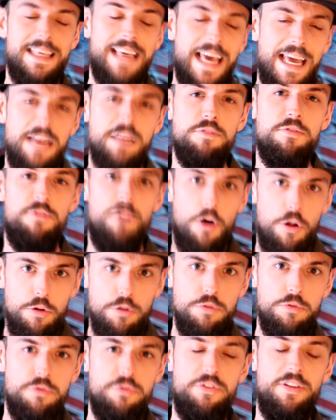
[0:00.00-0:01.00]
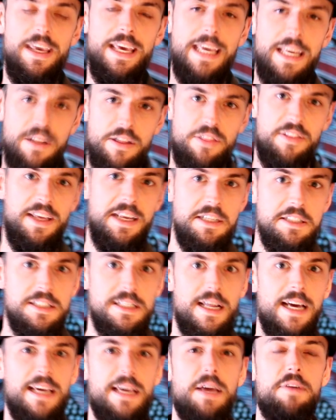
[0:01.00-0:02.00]
get involved in things
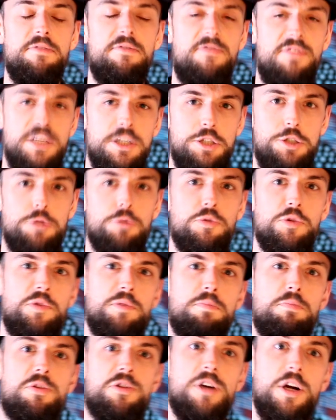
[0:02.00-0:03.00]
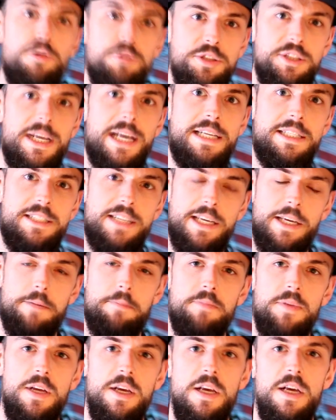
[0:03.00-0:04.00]
like visual processing.
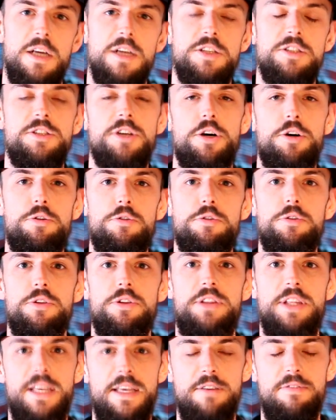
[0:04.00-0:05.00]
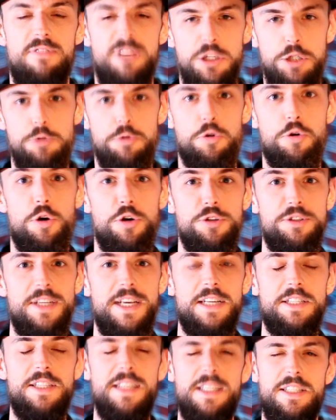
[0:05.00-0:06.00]
So the visual
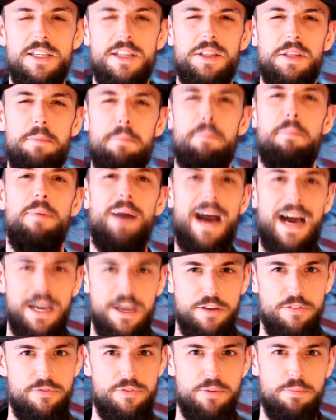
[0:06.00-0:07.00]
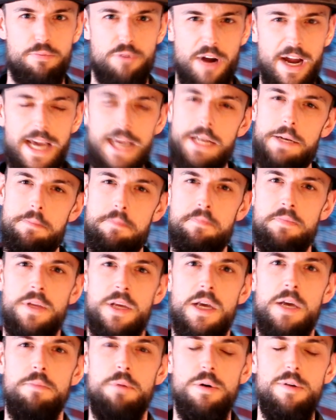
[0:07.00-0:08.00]
cortex is at the back of the brain,
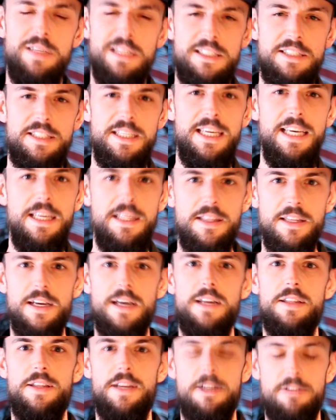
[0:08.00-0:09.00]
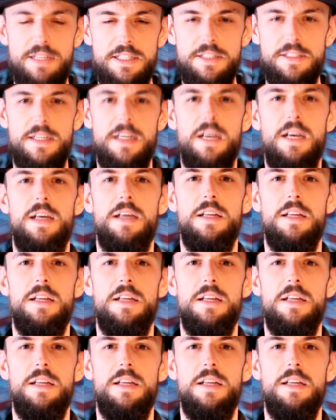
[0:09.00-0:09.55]
but we see that there is